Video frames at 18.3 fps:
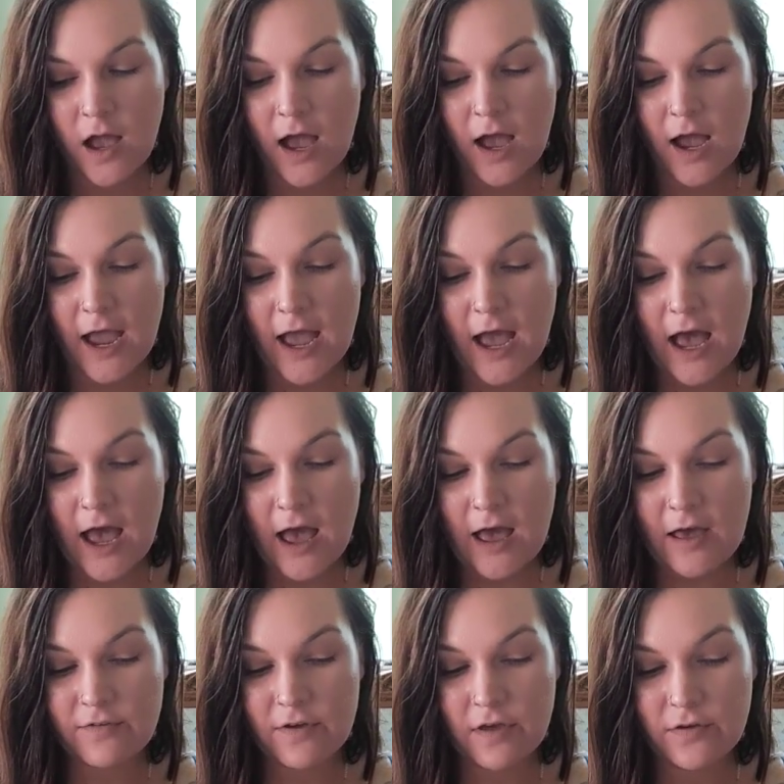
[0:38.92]
I
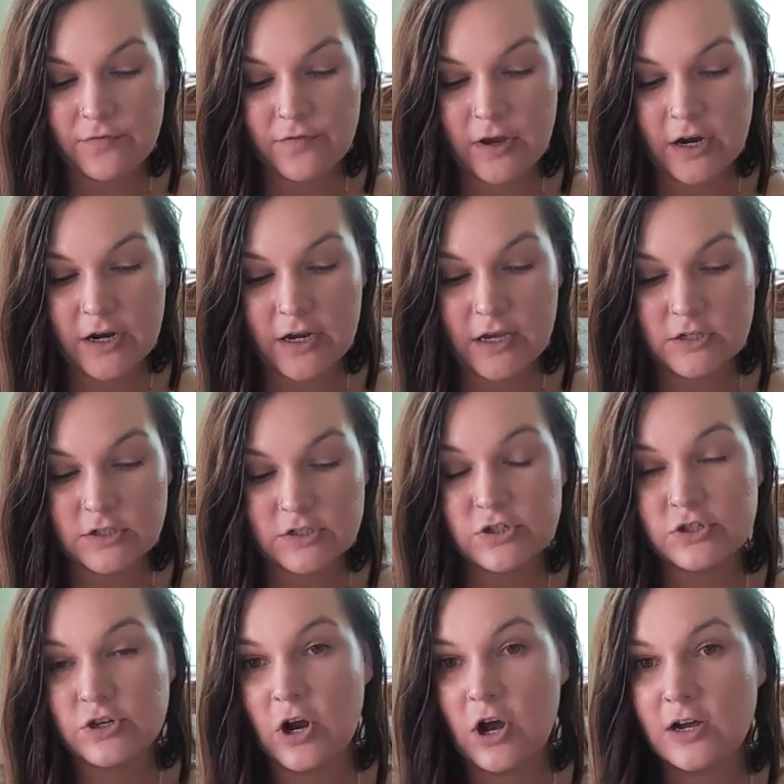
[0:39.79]
have a very
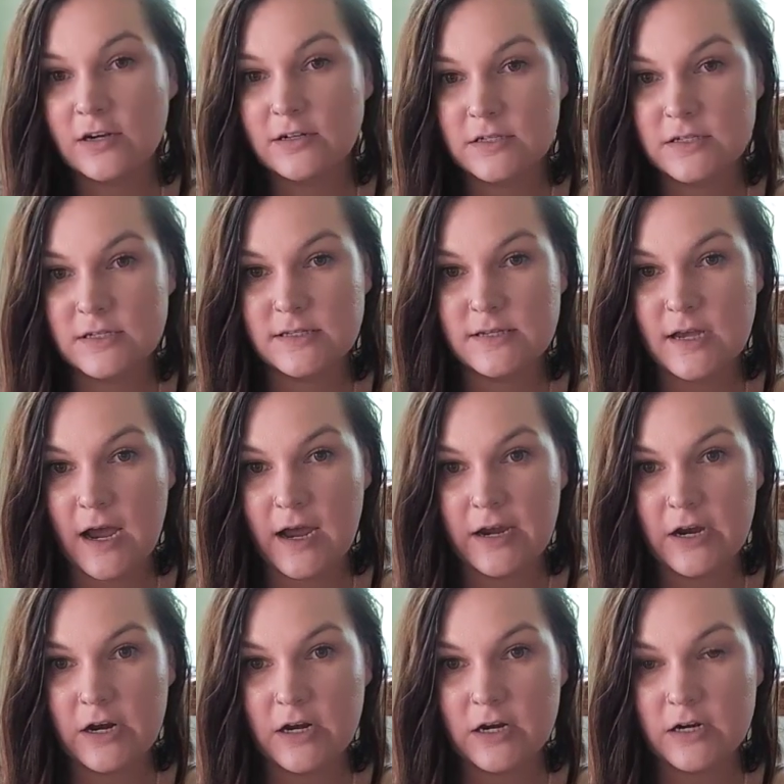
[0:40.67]
strong
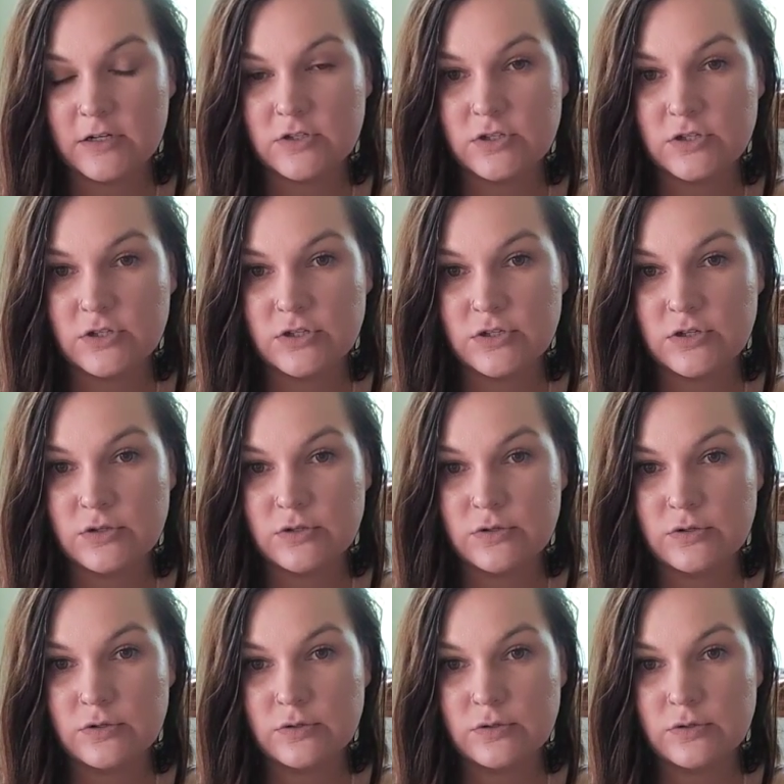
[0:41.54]
desire
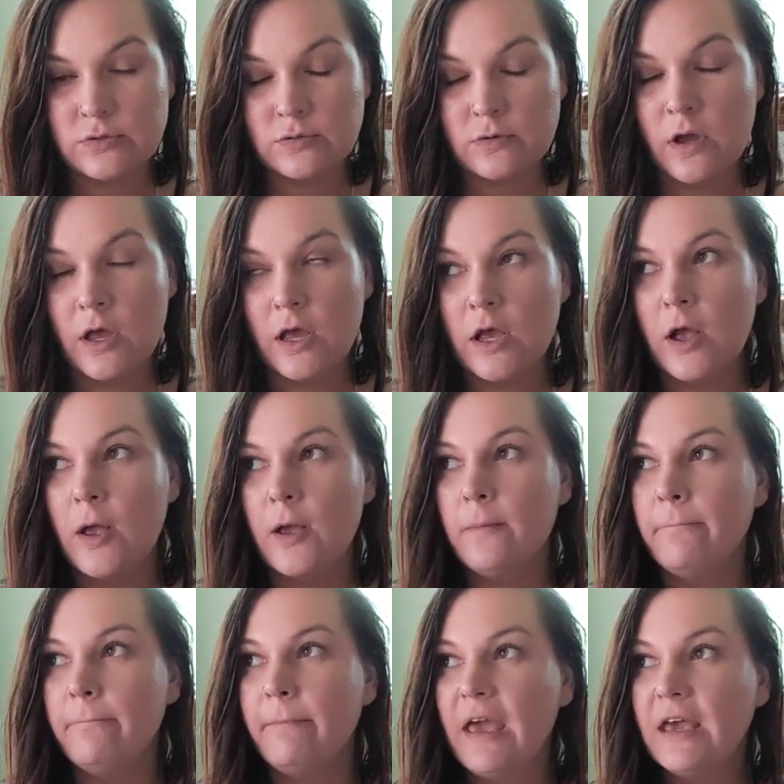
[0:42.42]
to
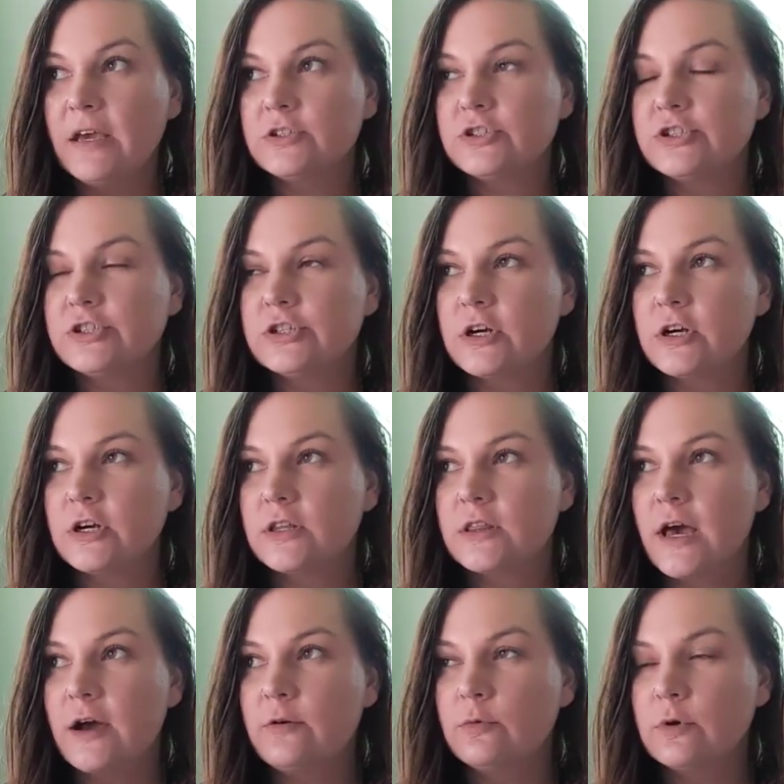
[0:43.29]
make
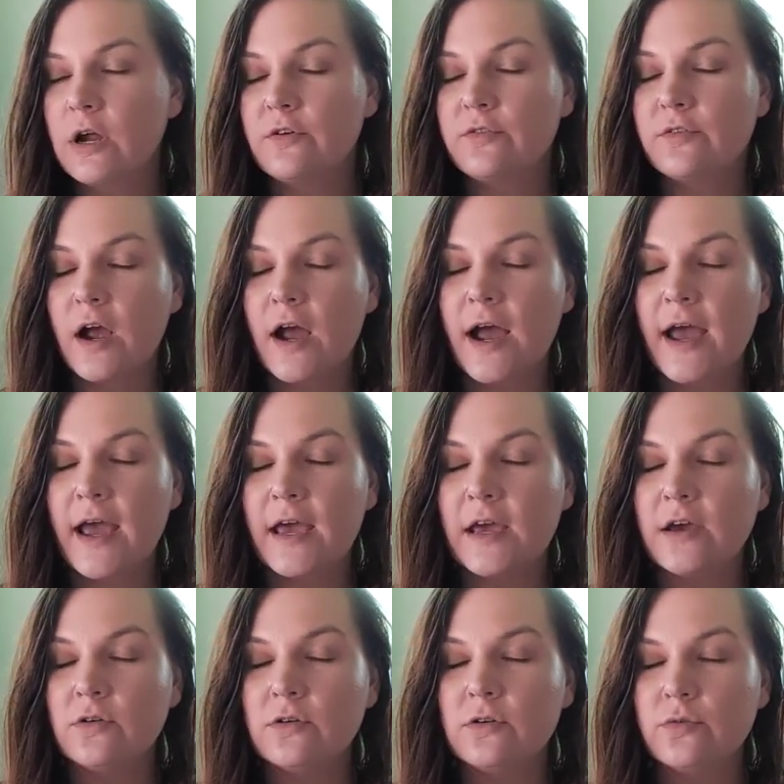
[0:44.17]
sure that whenever
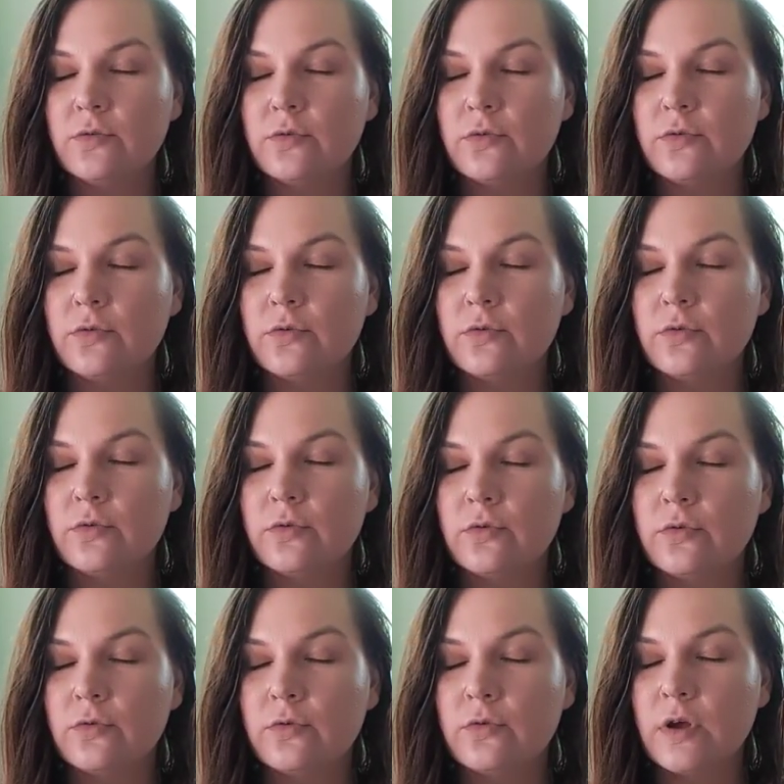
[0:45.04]
I
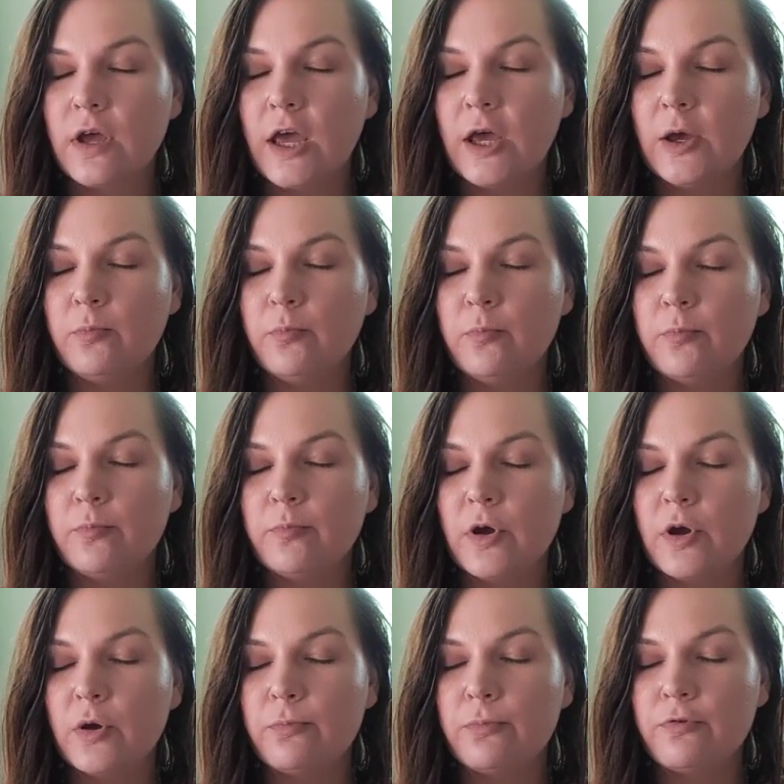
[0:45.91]
am
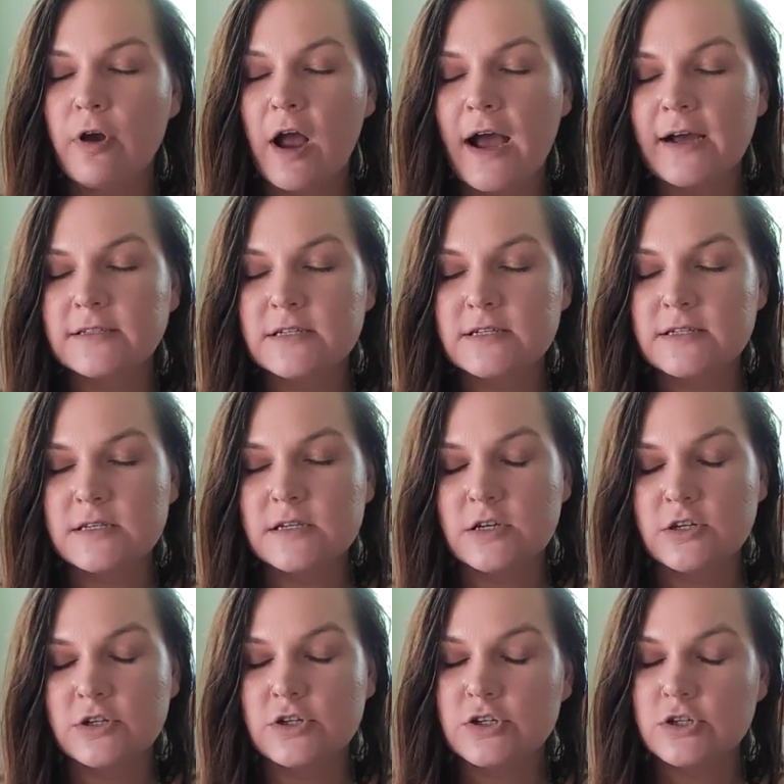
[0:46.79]

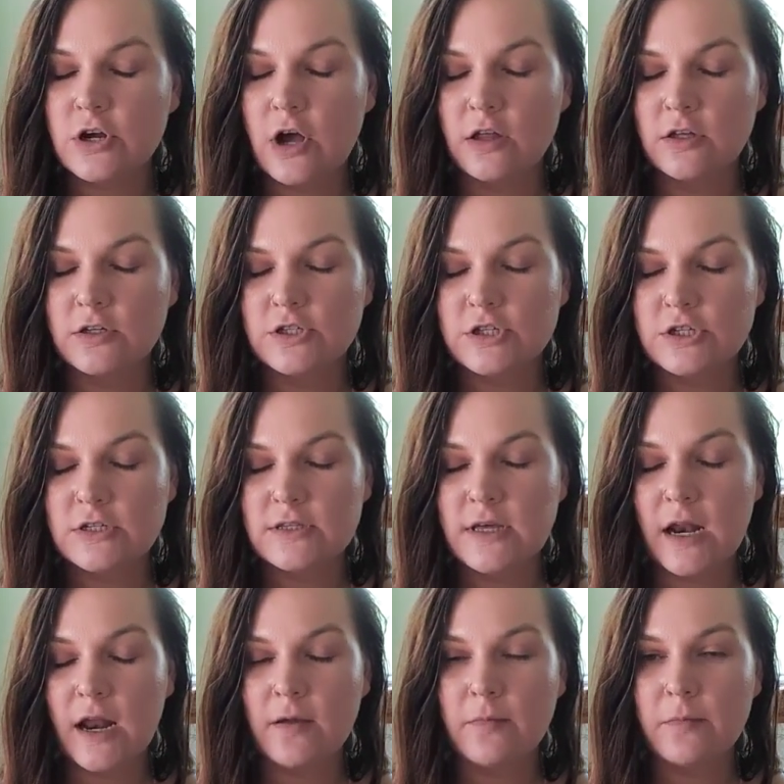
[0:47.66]
practicing astrology,
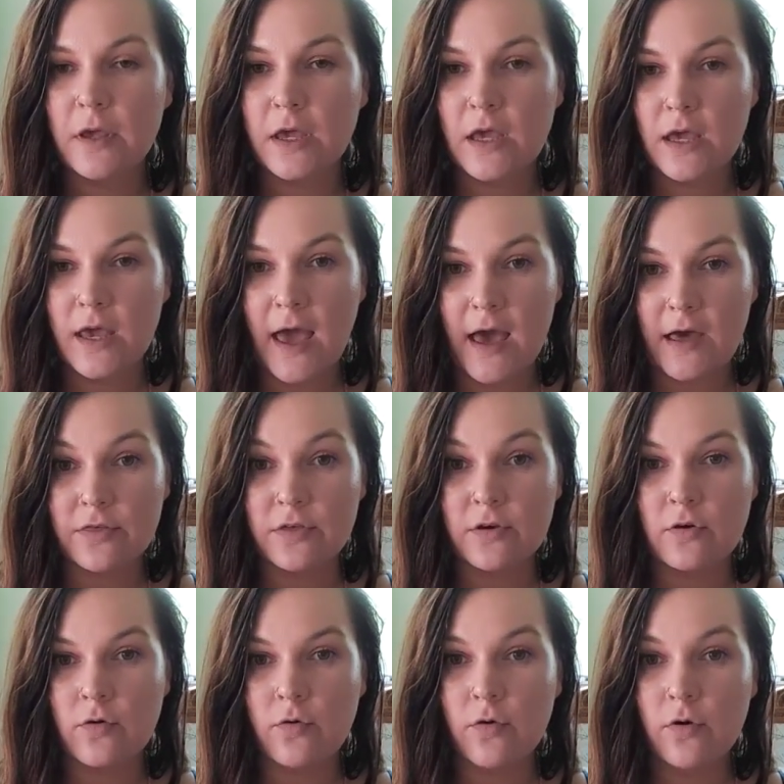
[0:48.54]
that I'm being
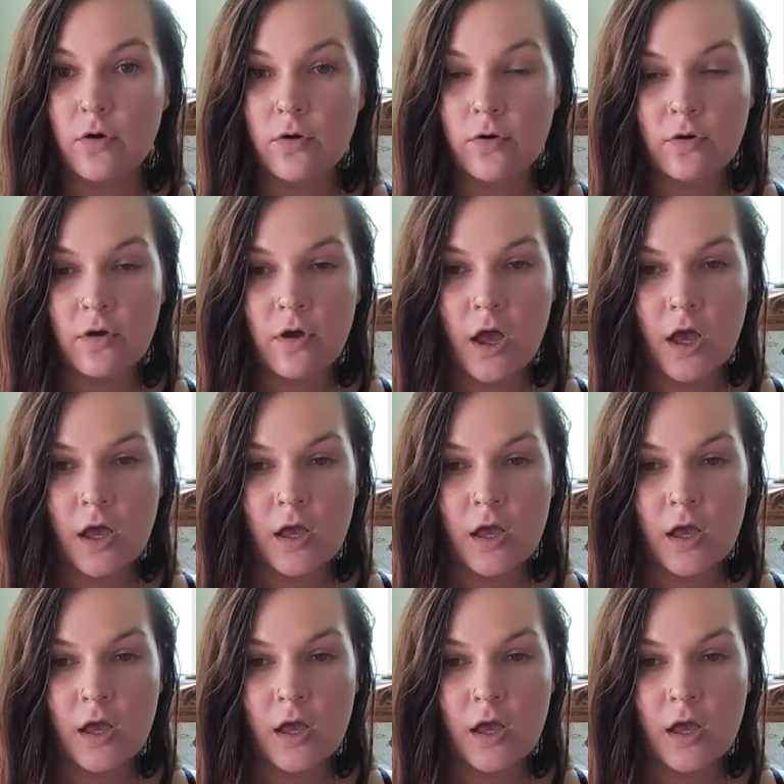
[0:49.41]
ethical,